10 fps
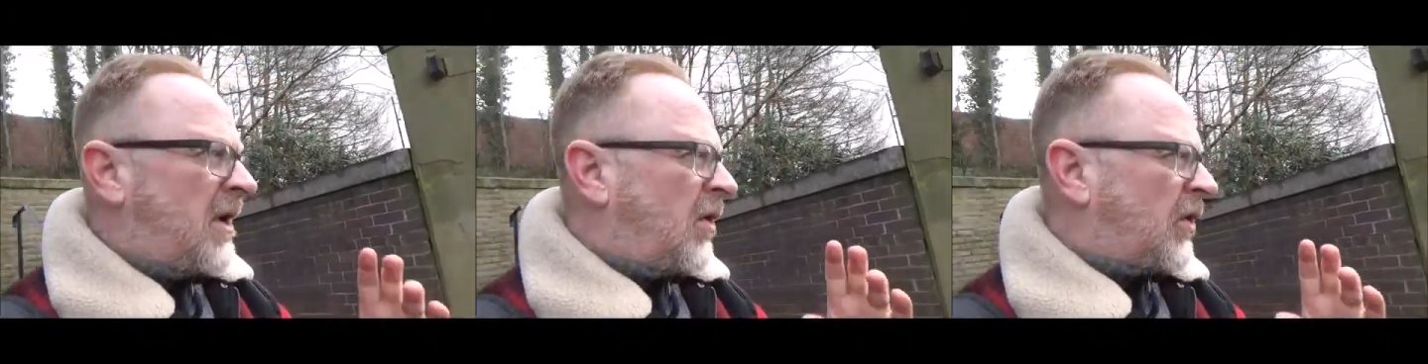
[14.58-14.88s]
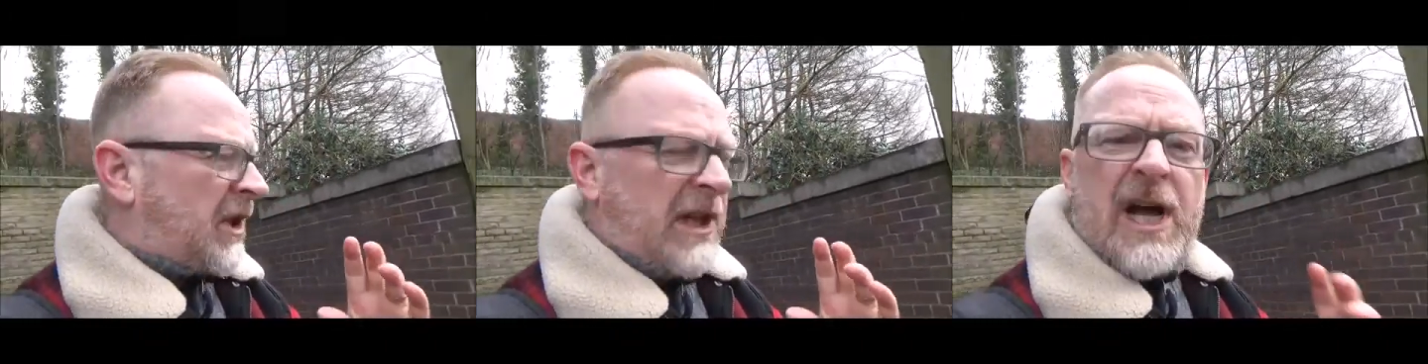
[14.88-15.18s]

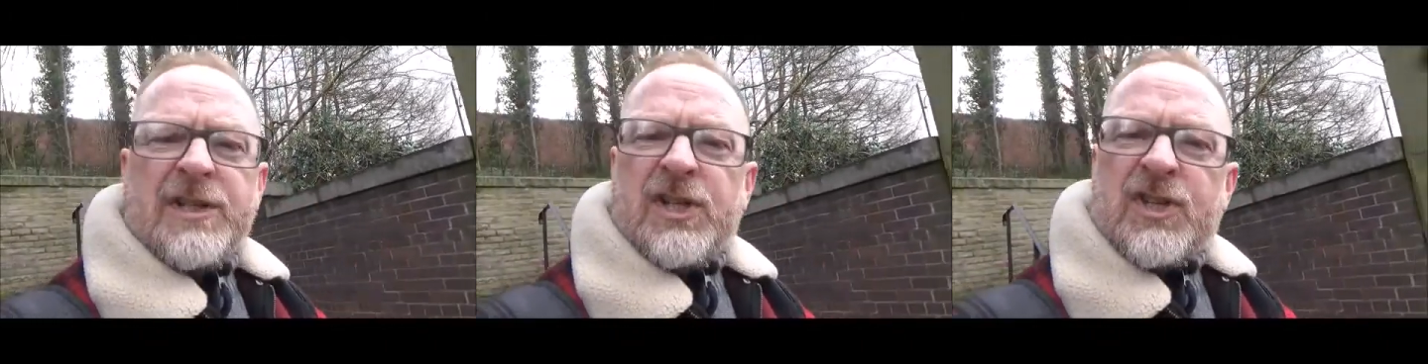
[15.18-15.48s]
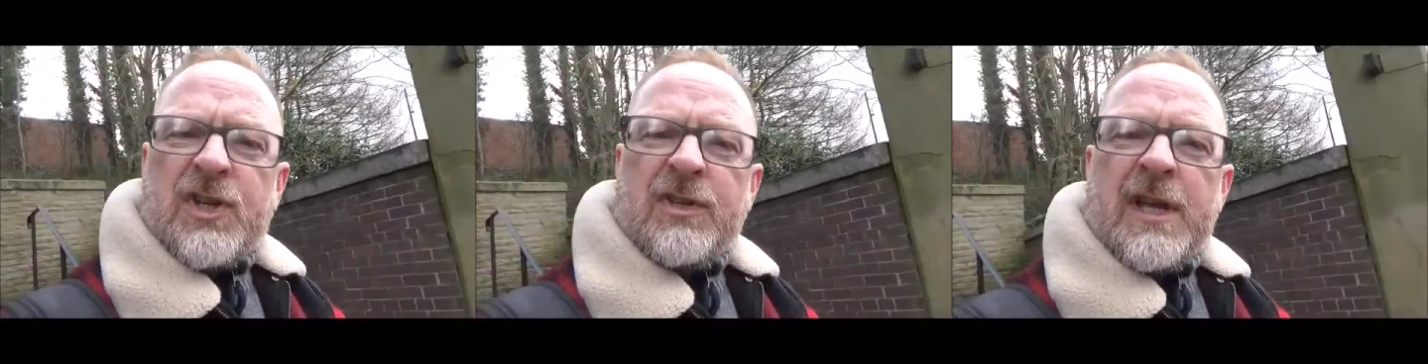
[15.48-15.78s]
or the
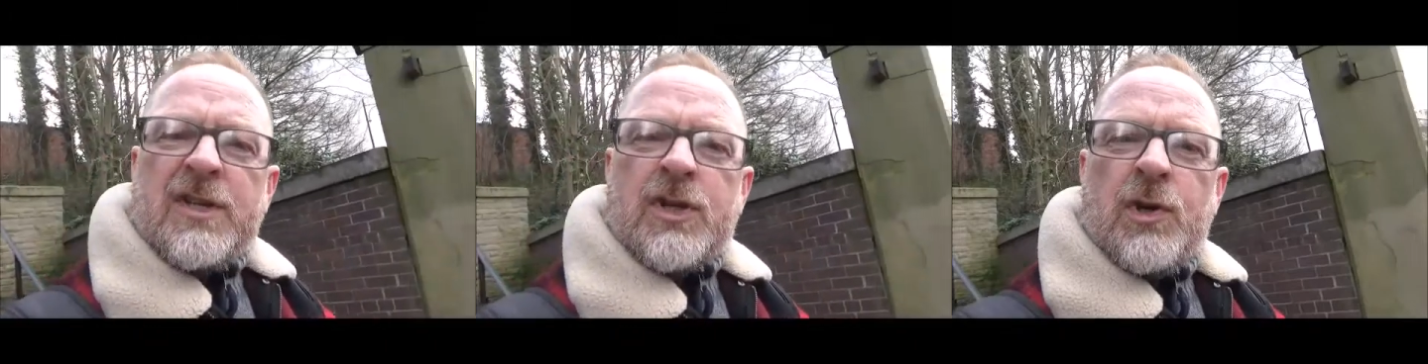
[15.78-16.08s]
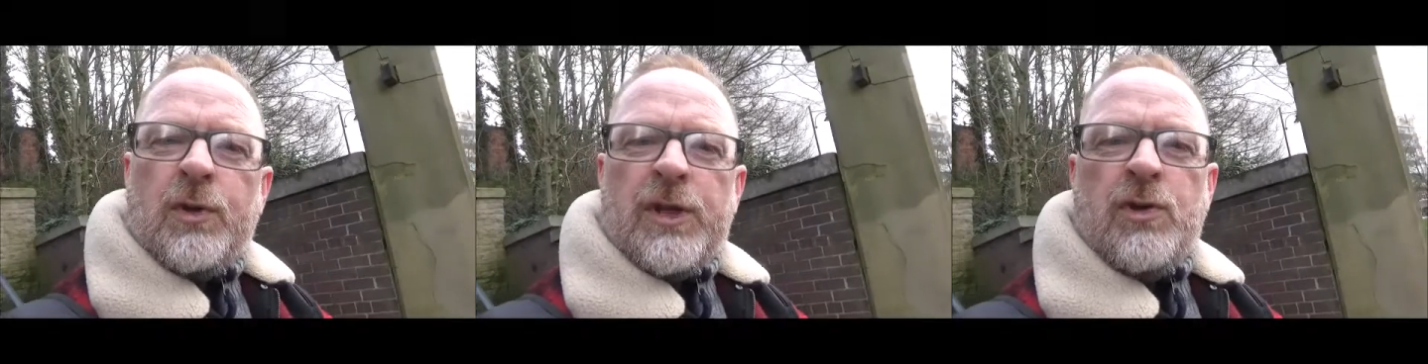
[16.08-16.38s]
largest Sunday
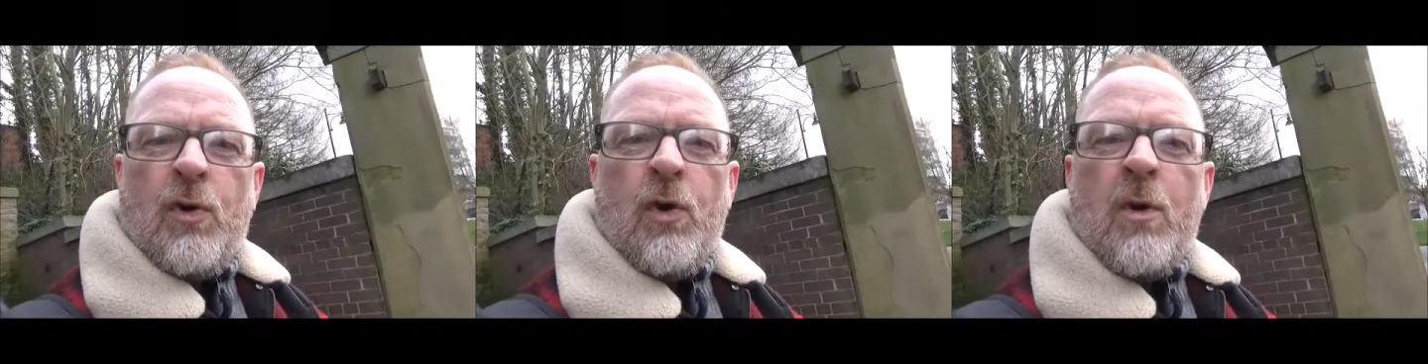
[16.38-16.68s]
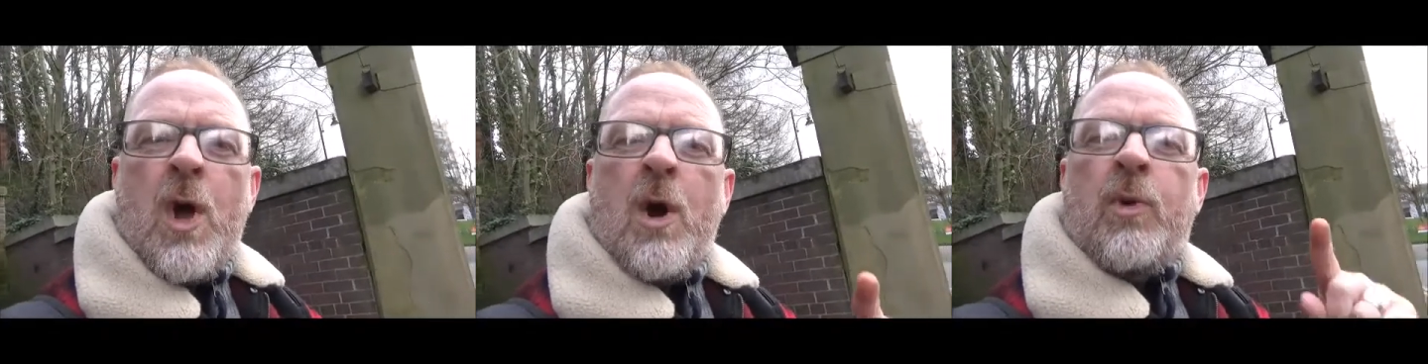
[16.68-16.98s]
school in Europe,